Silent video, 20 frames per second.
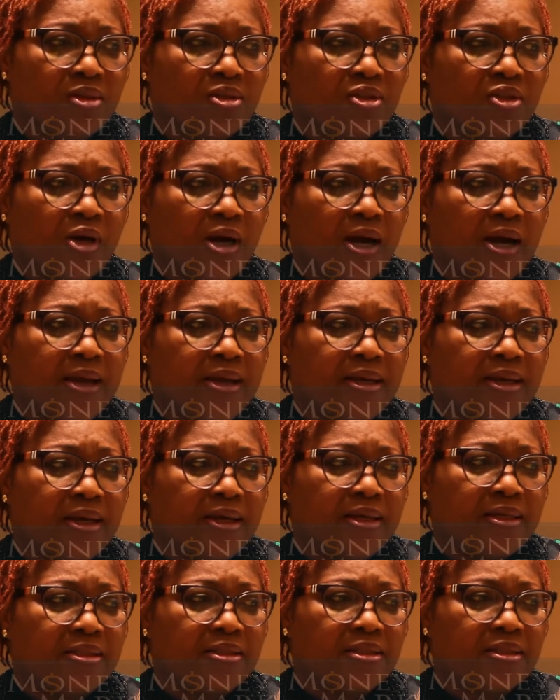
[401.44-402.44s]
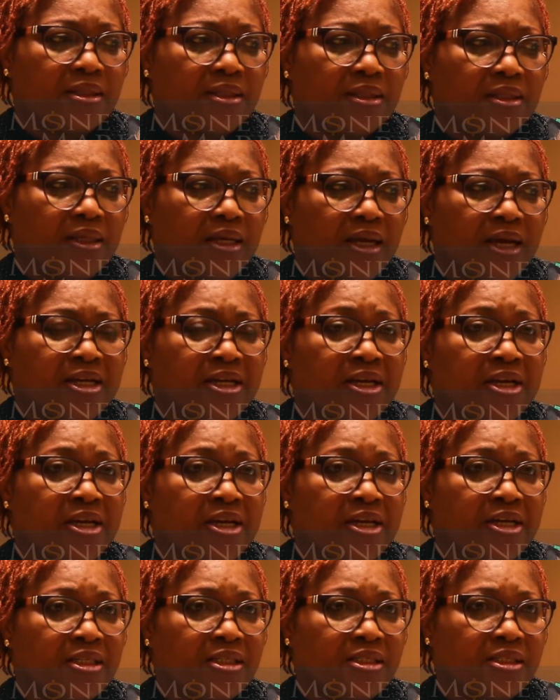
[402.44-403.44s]
try and
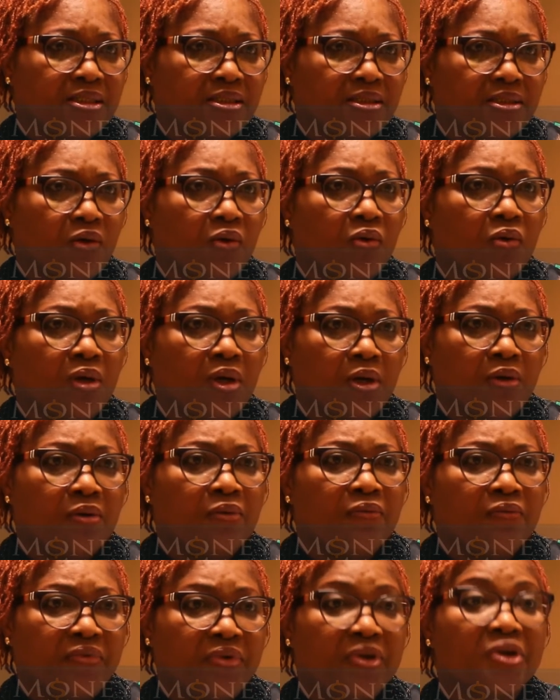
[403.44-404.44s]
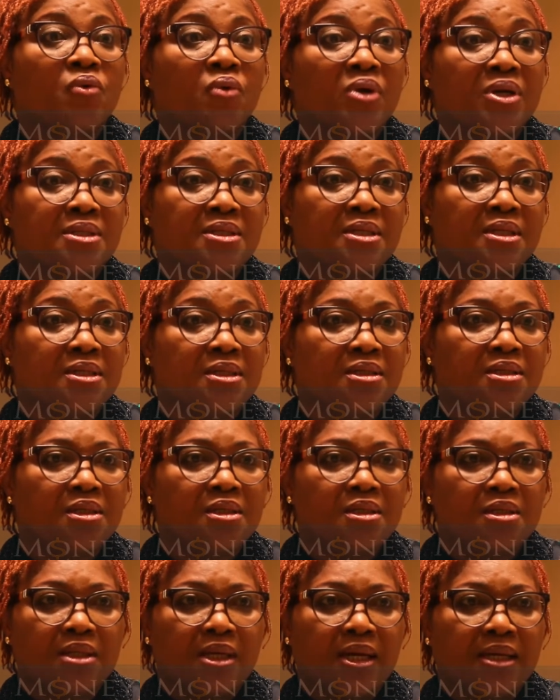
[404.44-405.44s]
engage or frequently
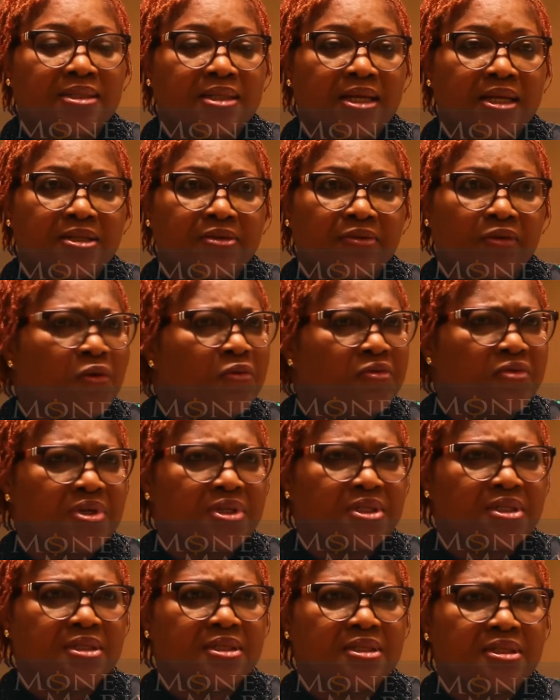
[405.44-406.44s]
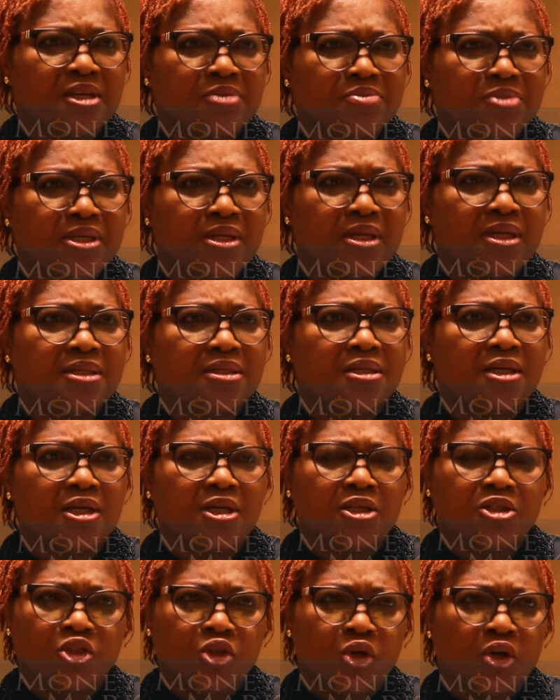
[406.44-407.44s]
attend conferences, seminars,
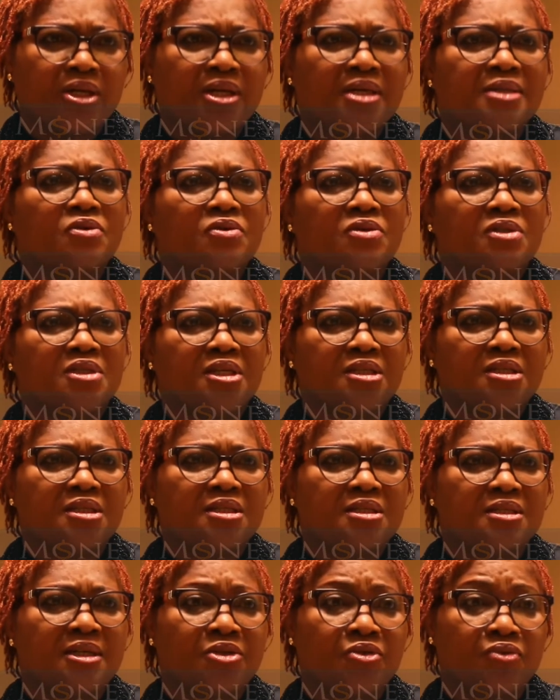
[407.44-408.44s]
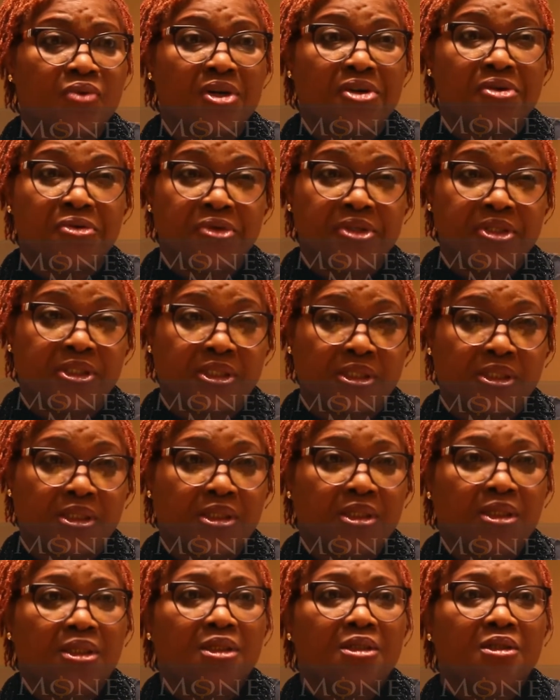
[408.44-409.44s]
join associations that will enrich,
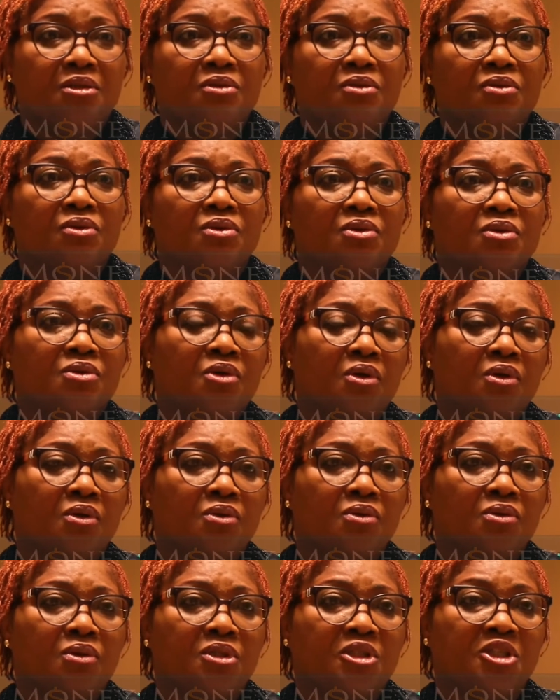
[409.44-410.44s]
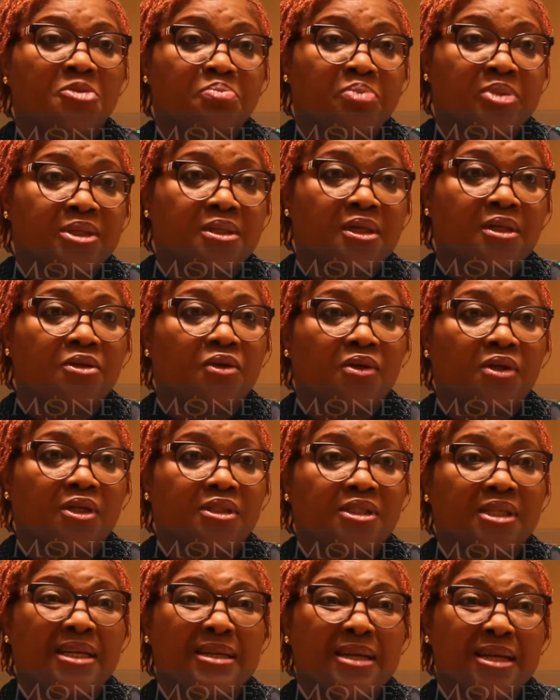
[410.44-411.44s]
you know, your deepen the
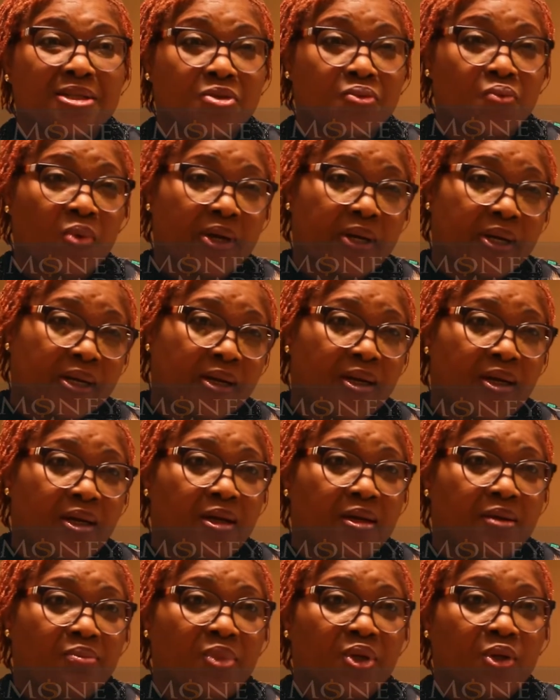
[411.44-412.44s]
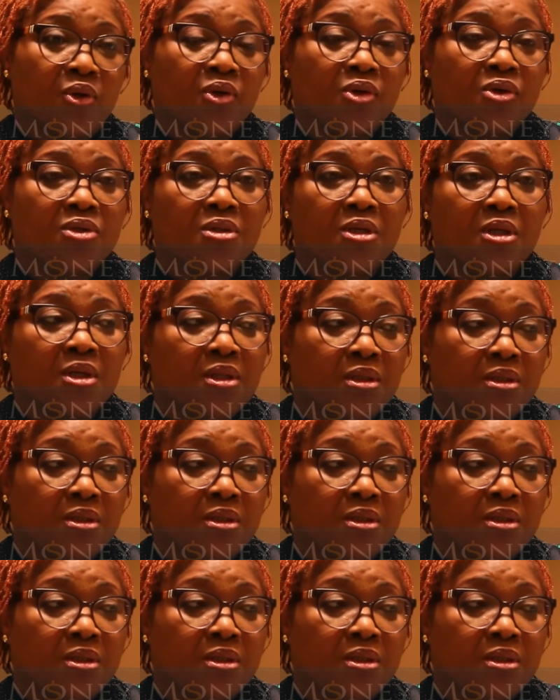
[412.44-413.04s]
knowledge and network, because